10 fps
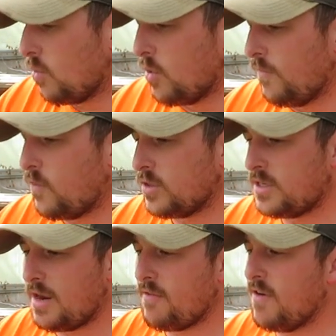we're really
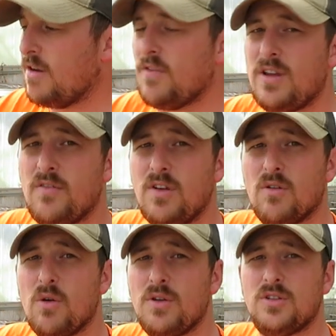fortunate. I have a very forgiving
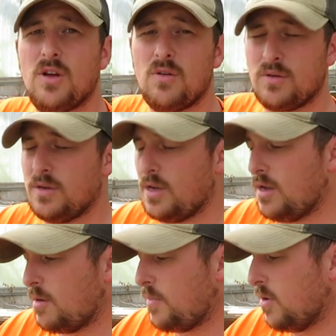growing zone
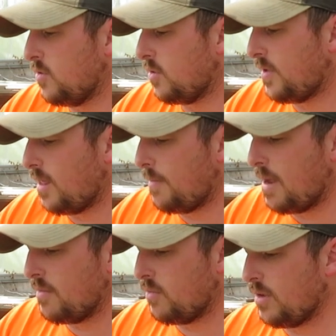uh, up here in North
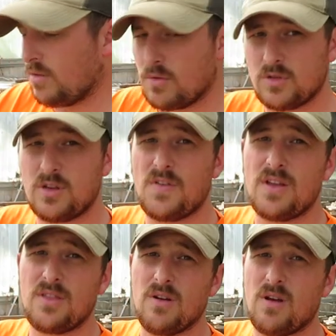Alabama. One can throw stuff
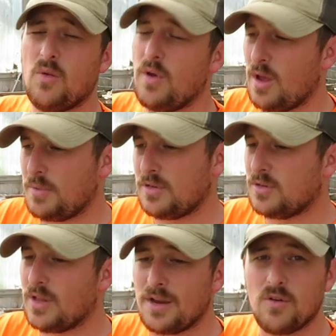out there all the way up
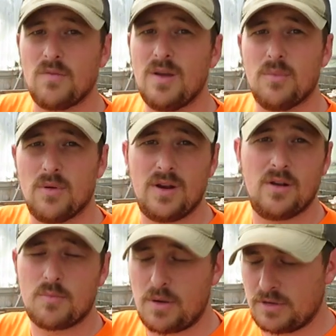until like November, and
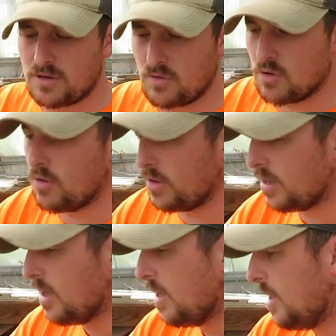it'll probably start
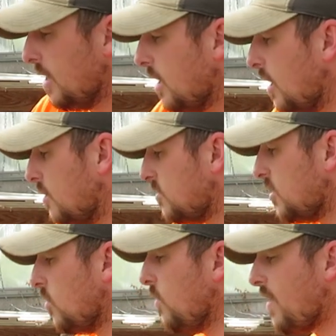growing. Um,
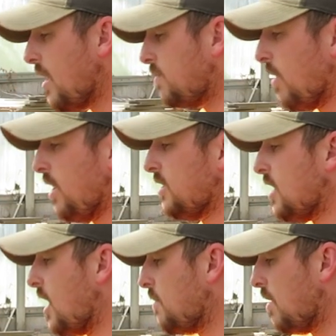so we've got plenty of
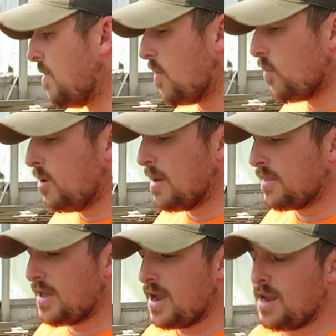time. I'm not worried
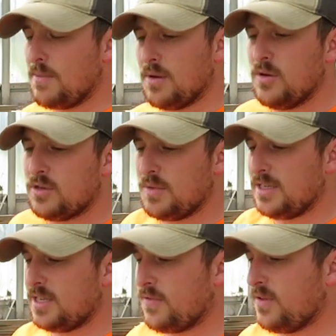about that. I'm going to do some
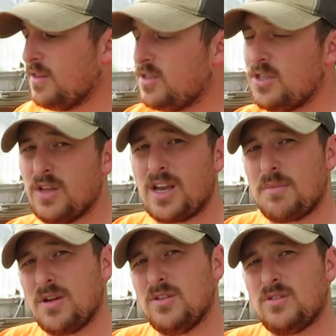things differently this year. Like
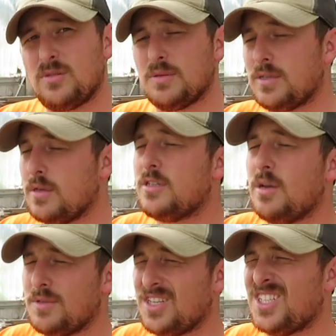I'm going to do some,
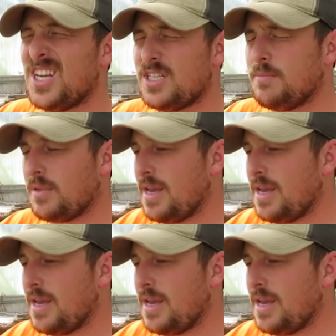some succession